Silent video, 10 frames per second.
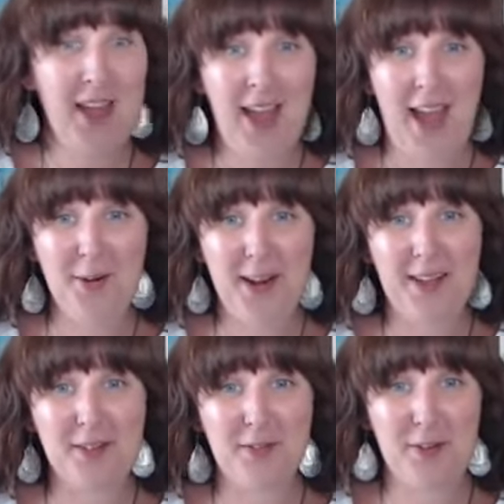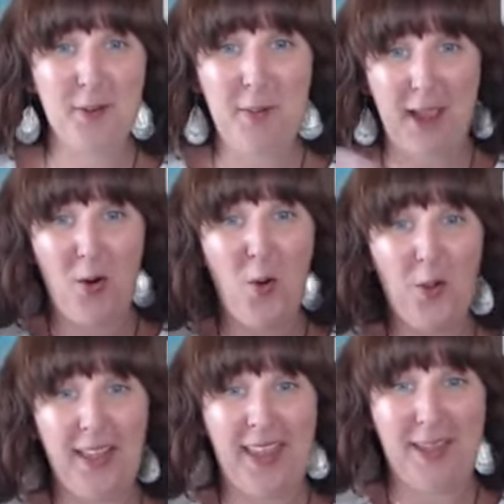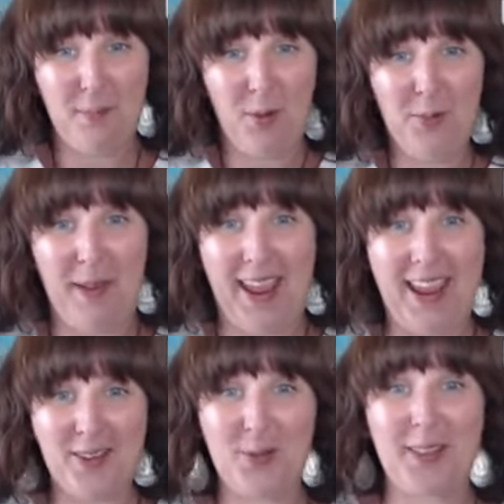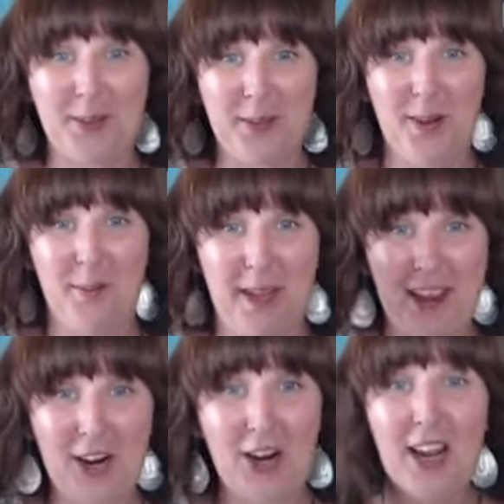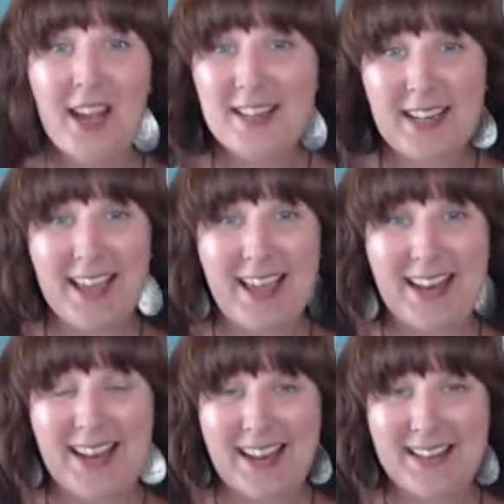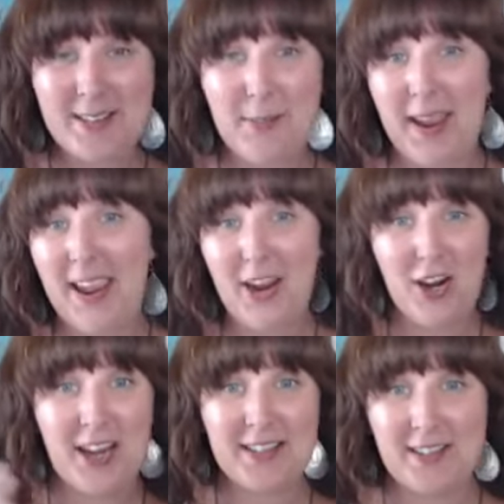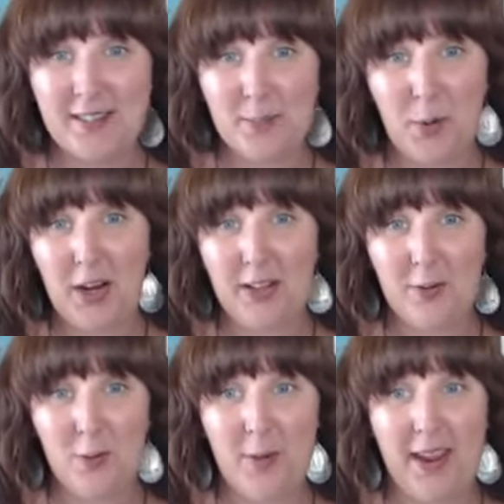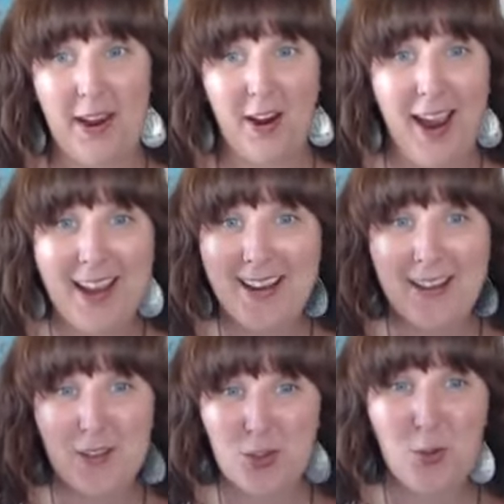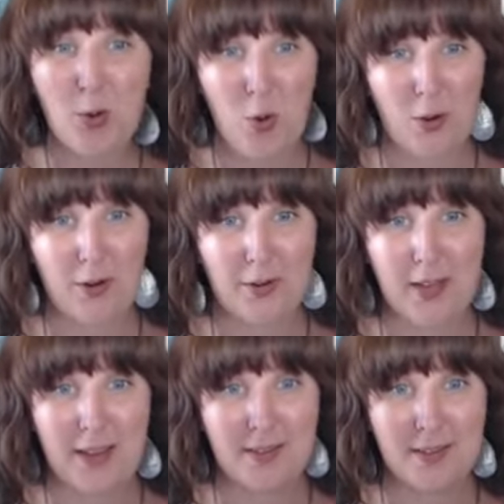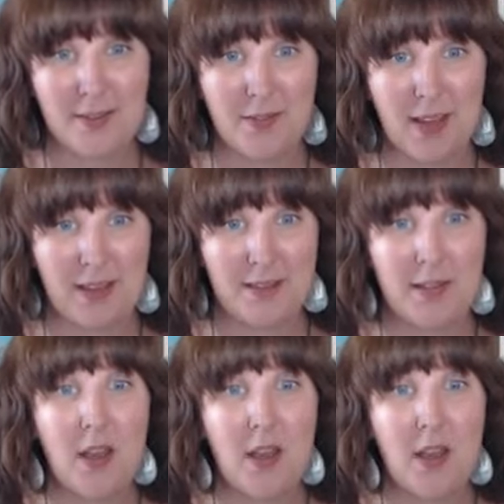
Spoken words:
I would have to fill my whole both my hands with it with all my hair to get it into my hair and to spread it through my hair. I need 2 quarter sizes of this.